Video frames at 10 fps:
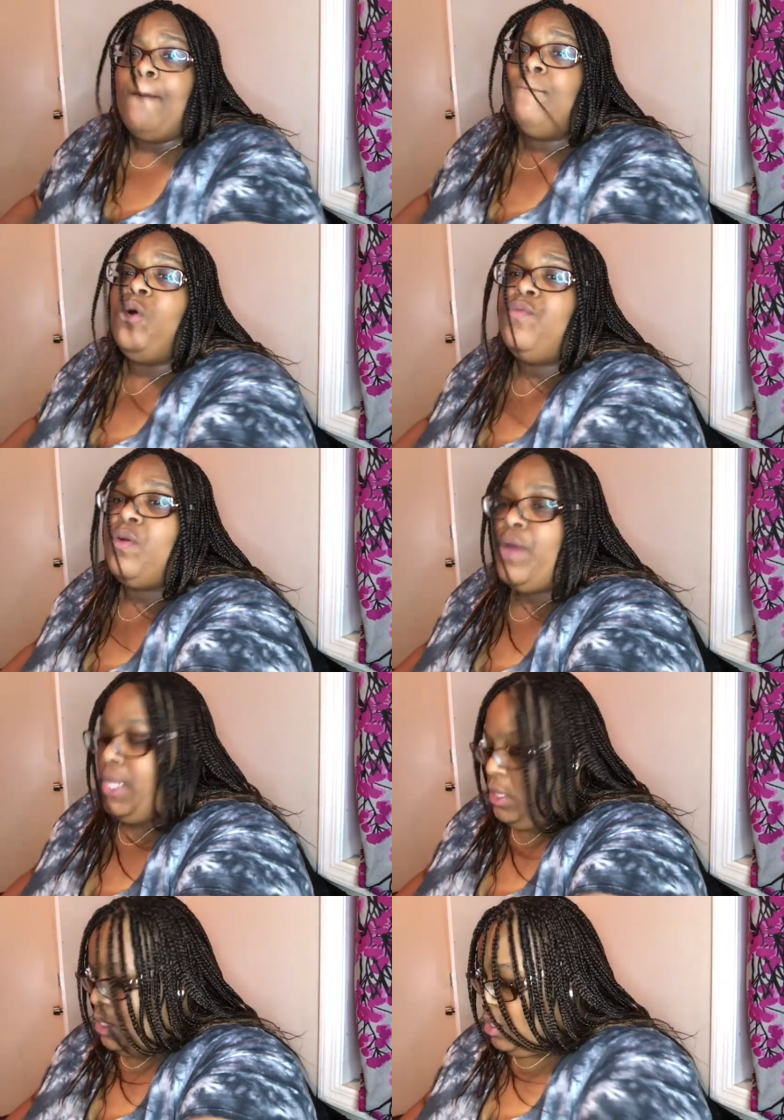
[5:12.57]
Moving right
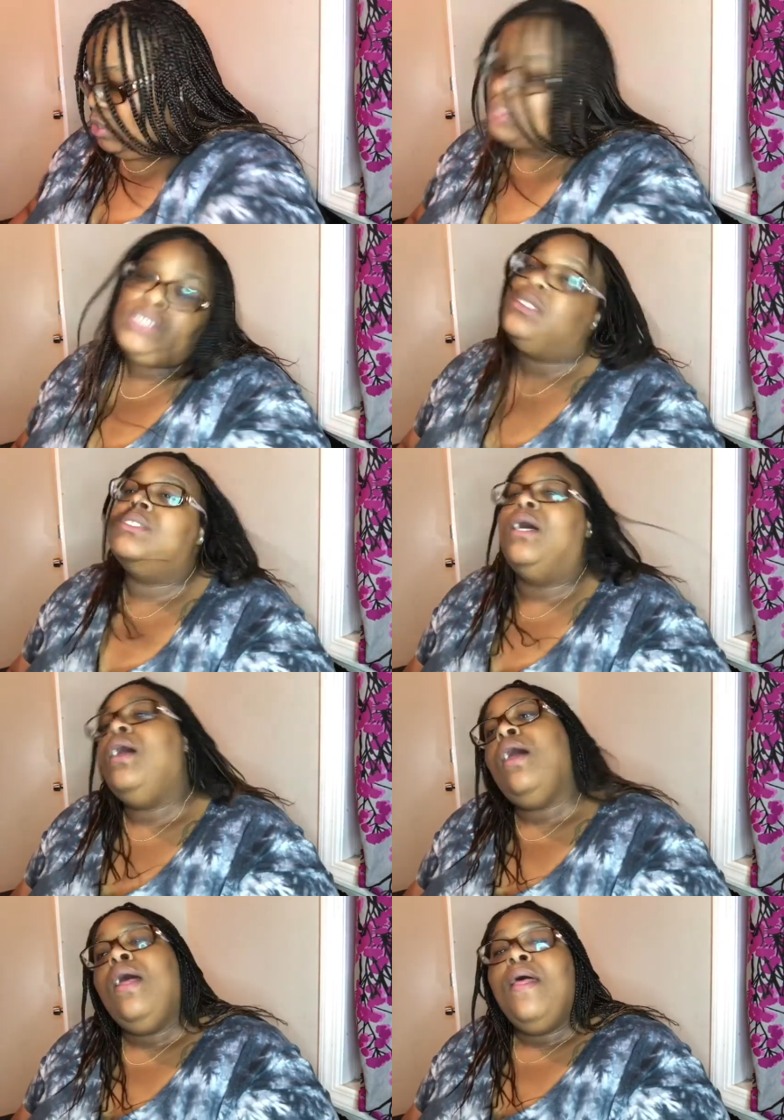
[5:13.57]
along to the
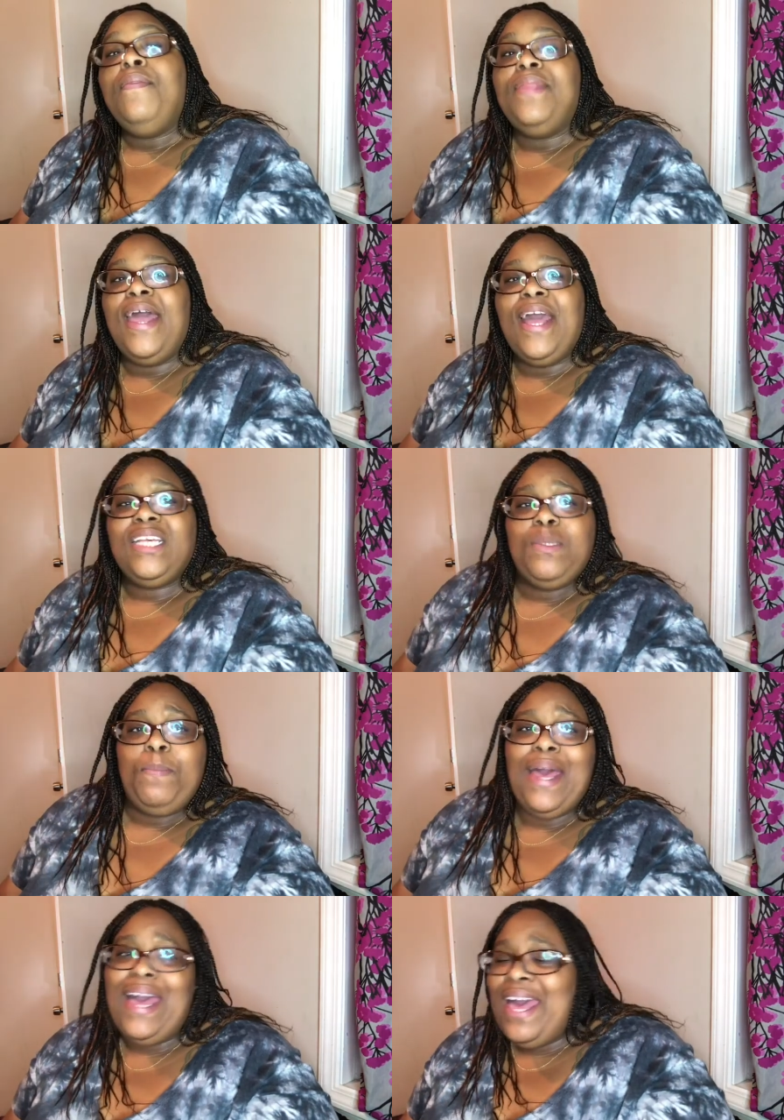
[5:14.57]
next
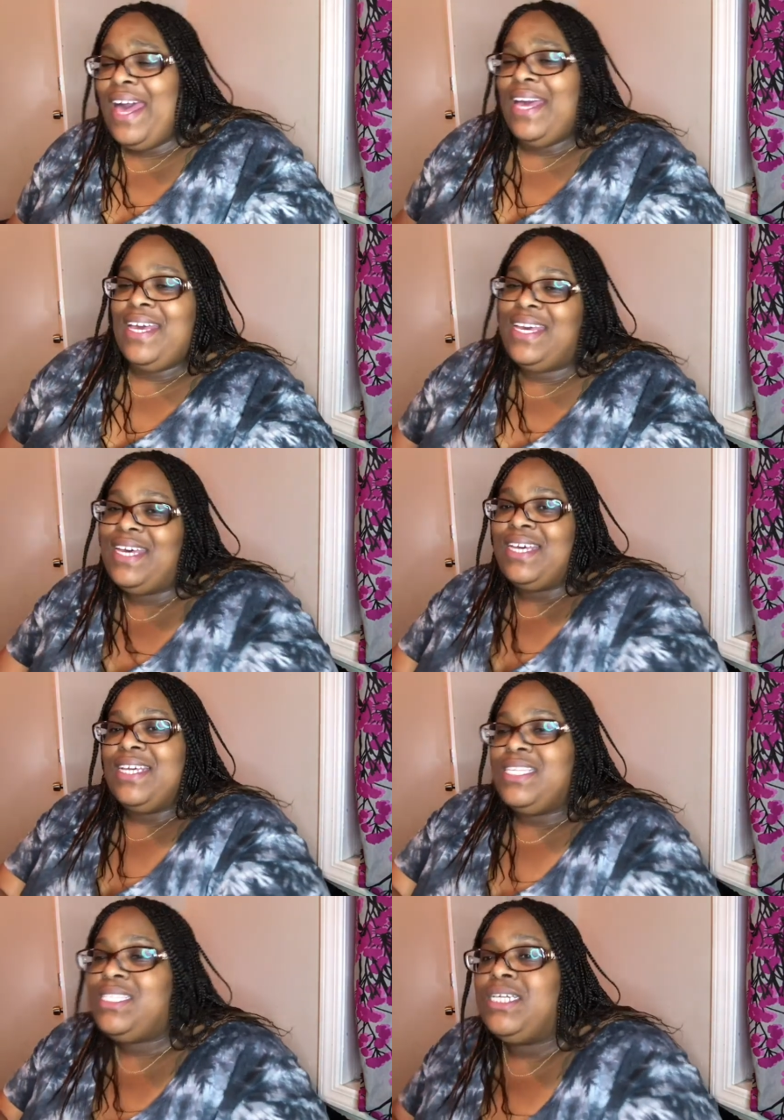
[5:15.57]

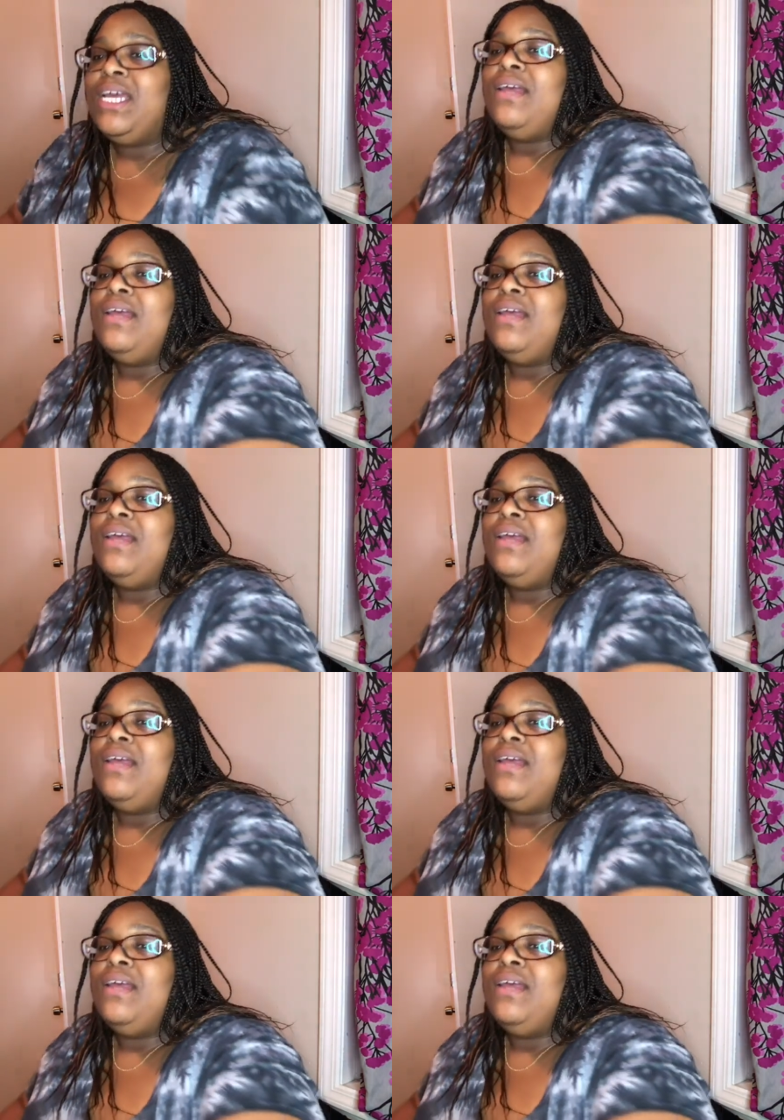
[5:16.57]
package.